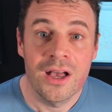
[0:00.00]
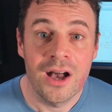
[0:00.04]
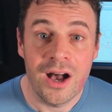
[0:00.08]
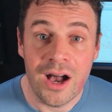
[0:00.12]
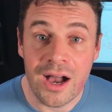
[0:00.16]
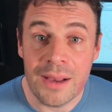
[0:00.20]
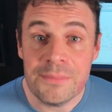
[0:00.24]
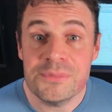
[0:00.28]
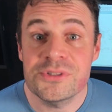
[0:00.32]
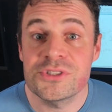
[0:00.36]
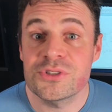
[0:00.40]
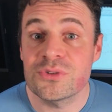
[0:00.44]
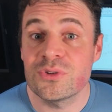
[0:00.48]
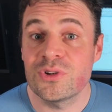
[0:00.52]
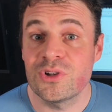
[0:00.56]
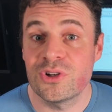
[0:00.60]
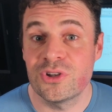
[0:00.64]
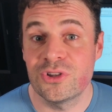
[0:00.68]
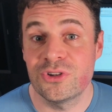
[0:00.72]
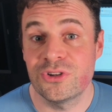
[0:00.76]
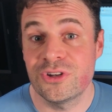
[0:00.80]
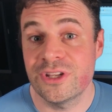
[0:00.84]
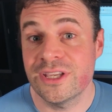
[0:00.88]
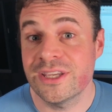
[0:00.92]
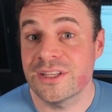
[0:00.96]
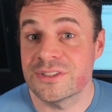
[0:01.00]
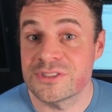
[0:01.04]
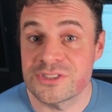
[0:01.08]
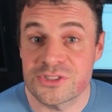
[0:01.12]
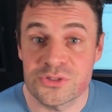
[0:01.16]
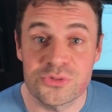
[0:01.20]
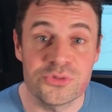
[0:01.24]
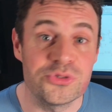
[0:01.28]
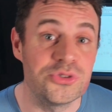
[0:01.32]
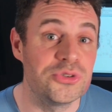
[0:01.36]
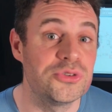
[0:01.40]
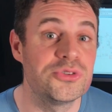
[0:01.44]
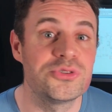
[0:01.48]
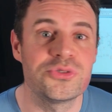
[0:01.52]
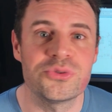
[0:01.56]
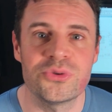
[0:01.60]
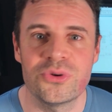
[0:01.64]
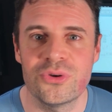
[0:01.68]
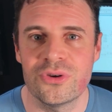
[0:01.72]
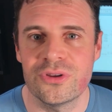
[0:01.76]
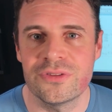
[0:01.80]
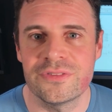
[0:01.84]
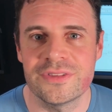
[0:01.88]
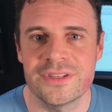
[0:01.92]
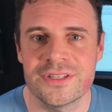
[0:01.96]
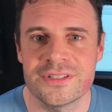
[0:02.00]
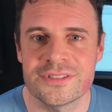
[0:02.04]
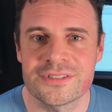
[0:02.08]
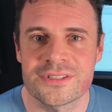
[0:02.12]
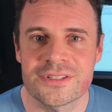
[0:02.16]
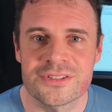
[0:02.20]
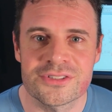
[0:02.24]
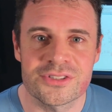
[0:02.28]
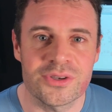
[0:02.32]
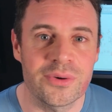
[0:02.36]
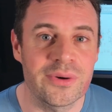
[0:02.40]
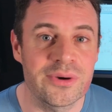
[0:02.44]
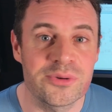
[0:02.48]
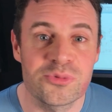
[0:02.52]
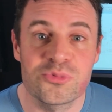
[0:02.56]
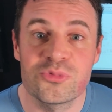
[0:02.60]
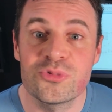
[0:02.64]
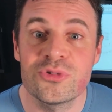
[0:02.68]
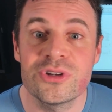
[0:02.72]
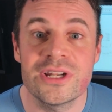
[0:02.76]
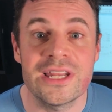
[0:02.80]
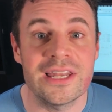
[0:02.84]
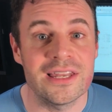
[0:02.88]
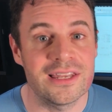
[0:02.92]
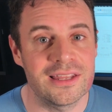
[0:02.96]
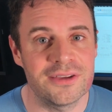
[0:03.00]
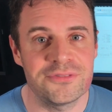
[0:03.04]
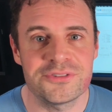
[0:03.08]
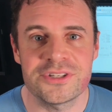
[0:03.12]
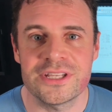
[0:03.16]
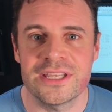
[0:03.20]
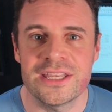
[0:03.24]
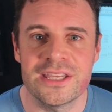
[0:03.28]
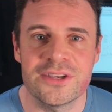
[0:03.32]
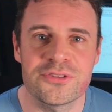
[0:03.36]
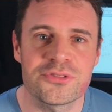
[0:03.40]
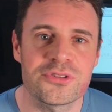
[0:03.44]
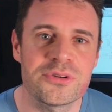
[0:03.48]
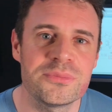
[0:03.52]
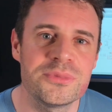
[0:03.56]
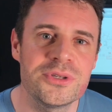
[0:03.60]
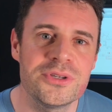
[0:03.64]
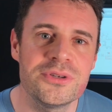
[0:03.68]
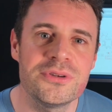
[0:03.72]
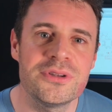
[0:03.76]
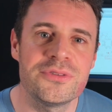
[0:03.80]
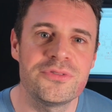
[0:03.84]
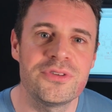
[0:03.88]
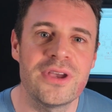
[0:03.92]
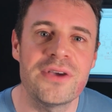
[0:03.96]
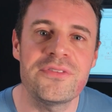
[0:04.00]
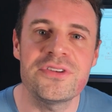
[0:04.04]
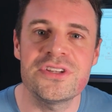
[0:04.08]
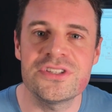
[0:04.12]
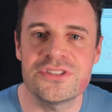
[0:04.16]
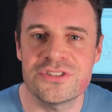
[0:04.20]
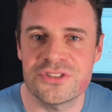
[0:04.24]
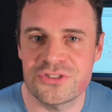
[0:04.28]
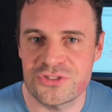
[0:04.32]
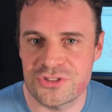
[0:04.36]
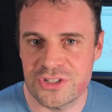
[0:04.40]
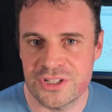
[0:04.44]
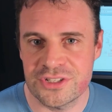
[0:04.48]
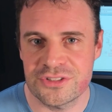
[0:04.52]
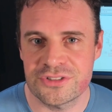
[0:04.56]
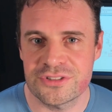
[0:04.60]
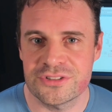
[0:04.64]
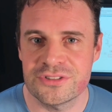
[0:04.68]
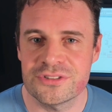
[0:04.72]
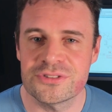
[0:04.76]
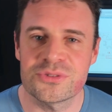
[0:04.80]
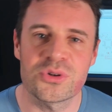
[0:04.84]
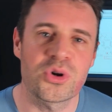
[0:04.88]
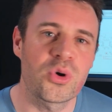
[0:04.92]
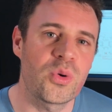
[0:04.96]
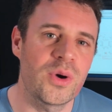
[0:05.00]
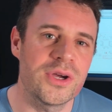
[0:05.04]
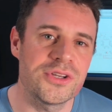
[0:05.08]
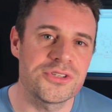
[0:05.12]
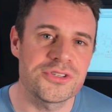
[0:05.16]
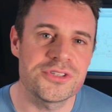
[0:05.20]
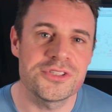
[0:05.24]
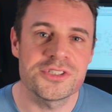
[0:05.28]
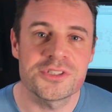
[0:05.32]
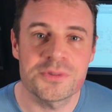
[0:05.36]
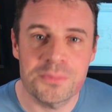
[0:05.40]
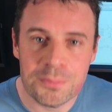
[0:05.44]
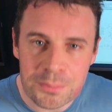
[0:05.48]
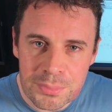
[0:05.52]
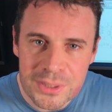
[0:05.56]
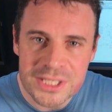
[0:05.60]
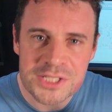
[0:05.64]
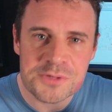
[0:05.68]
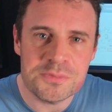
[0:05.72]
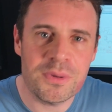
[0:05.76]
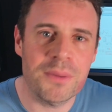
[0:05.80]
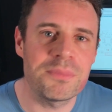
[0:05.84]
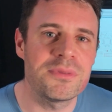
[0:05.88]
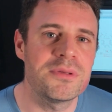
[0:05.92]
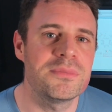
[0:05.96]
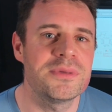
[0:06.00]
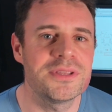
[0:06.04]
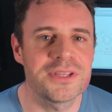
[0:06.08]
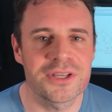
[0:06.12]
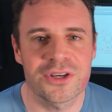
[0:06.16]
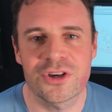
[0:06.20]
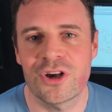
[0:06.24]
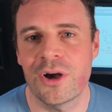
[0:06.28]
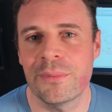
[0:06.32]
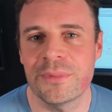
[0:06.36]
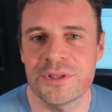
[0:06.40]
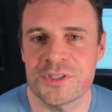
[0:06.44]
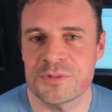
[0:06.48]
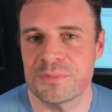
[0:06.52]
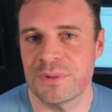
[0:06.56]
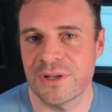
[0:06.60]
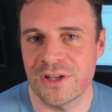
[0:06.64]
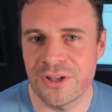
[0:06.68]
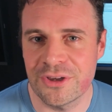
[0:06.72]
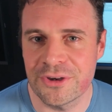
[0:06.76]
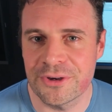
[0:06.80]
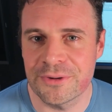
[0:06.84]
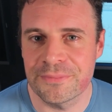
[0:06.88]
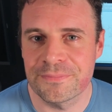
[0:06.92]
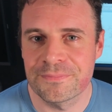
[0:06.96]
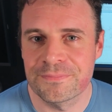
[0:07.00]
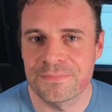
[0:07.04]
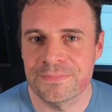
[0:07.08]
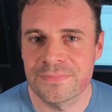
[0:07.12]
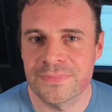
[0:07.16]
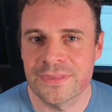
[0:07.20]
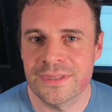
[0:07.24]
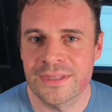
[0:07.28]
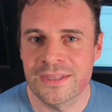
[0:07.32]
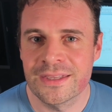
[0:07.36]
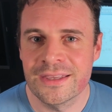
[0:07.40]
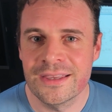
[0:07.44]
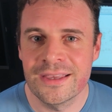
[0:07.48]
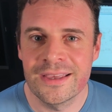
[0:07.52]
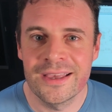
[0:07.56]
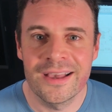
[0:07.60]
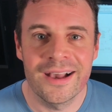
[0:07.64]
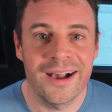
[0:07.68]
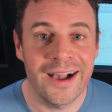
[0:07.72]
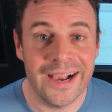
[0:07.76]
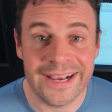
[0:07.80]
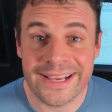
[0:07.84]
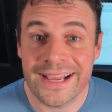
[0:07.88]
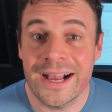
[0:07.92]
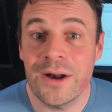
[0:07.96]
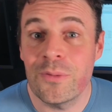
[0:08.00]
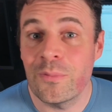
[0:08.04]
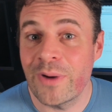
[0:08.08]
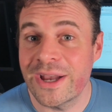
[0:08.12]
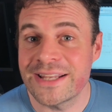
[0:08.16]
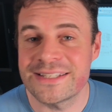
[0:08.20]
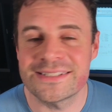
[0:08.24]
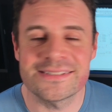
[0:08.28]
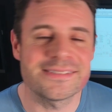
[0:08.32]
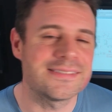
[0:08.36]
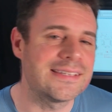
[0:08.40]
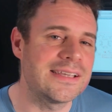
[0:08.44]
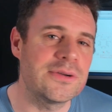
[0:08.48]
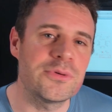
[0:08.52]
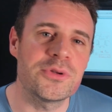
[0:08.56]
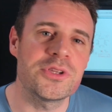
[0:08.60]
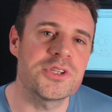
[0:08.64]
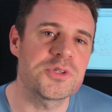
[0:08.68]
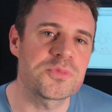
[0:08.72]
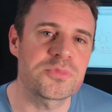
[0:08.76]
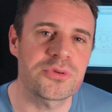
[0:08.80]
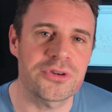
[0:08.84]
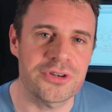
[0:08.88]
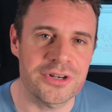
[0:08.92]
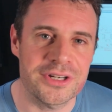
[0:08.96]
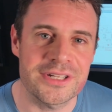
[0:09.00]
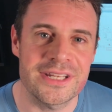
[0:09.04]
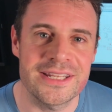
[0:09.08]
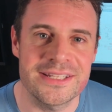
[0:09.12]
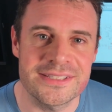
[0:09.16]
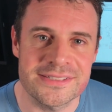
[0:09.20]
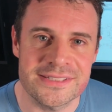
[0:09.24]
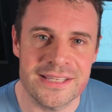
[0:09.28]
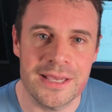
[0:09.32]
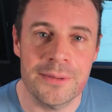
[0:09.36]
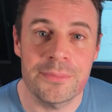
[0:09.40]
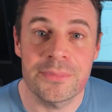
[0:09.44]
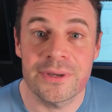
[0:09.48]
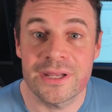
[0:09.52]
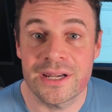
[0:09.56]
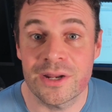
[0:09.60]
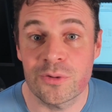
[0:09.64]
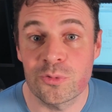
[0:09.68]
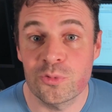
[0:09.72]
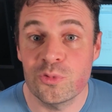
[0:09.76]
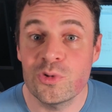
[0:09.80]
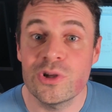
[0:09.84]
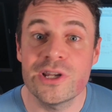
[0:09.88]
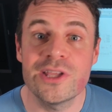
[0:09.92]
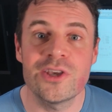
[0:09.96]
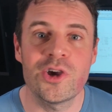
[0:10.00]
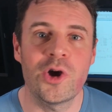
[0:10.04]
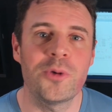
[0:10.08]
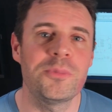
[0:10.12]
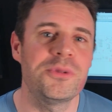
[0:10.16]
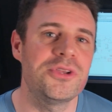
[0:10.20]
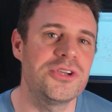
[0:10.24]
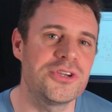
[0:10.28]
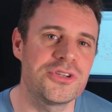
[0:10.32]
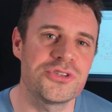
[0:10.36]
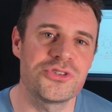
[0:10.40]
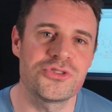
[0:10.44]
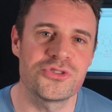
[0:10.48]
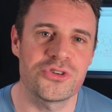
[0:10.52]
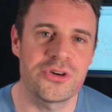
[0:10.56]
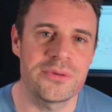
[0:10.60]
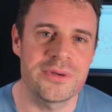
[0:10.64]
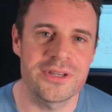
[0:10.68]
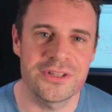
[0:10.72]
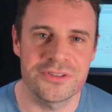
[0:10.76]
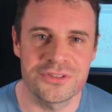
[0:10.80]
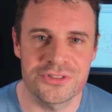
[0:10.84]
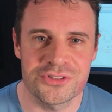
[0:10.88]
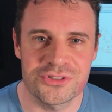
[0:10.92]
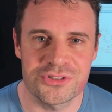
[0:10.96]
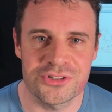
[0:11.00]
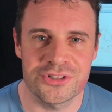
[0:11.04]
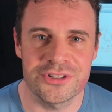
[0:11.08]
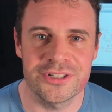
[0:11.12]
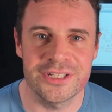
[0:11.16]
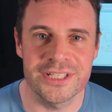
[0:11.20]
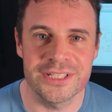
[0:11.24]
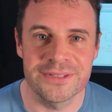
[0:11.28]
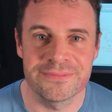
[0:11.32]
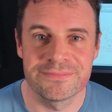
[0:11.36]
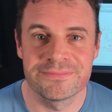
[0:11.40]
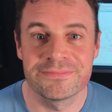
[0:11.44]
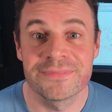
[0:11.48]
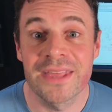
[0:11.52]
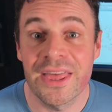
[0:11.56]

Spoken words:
I'm still learning and still new to all of this, so I would really love to hear from you. If you have any suggestions or questions, please pop them in the comments below. I can't wait to see where this product ends up, and I really hope that you can join me on this journey.